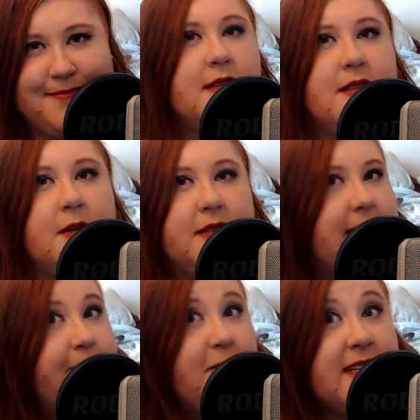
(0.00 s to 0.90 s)
So the
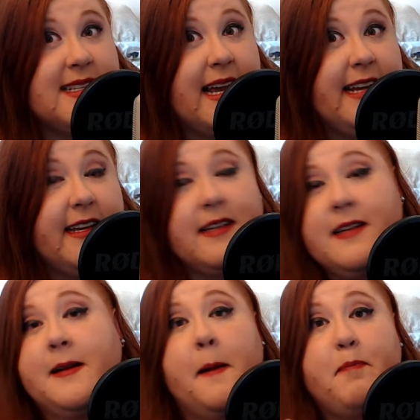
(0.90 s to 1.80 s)
tip for the psychic,
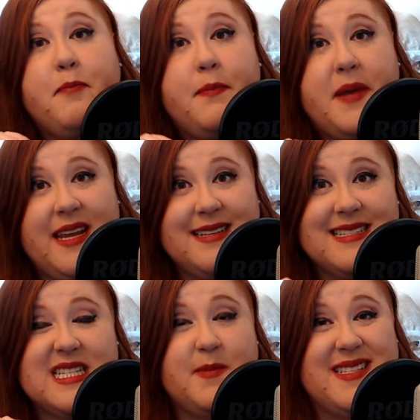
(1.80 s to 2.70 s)
be
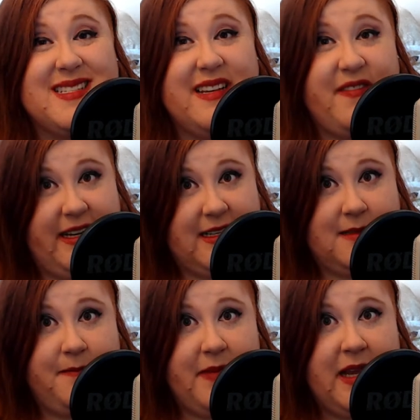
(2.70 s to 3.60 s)
specific.
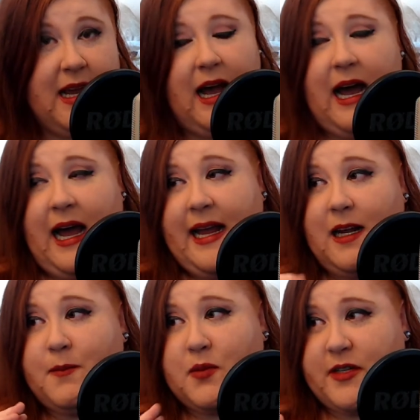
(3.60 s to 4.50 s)
I
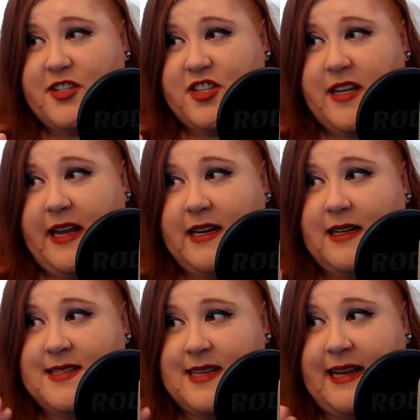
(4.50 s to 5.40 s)
appreciate
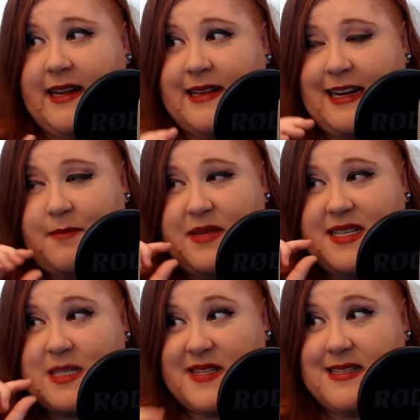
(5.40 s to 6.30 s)
a psychic that can be
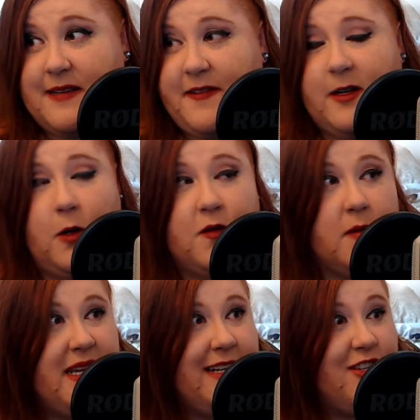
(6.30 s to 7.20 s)
specific over
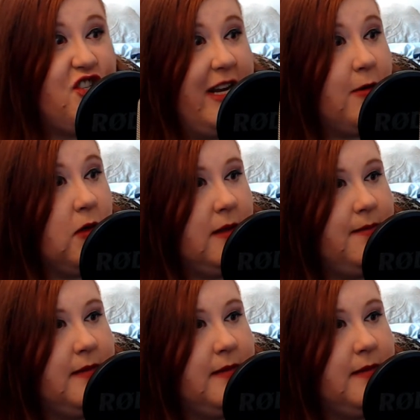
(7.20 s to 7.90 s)
being general.